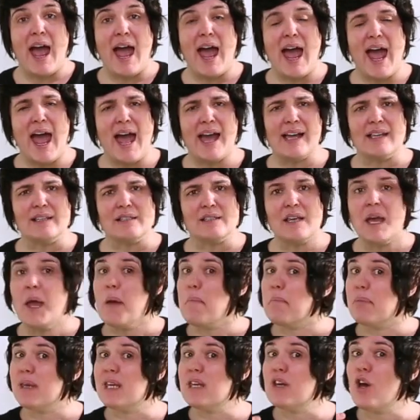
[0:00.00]
And
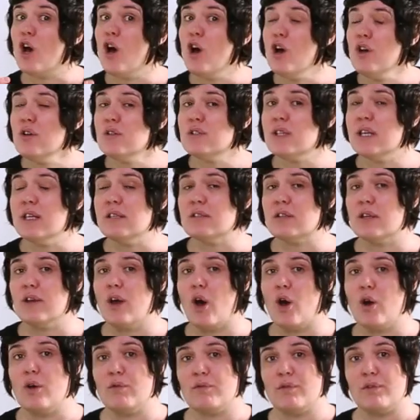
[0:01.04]
because it's an
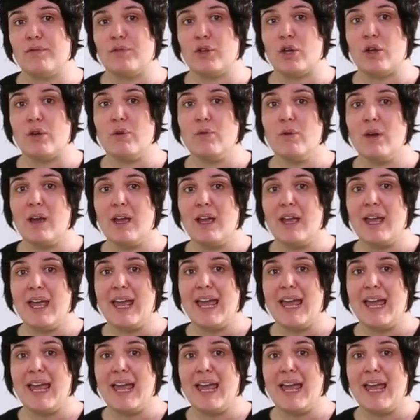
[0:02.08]
overview,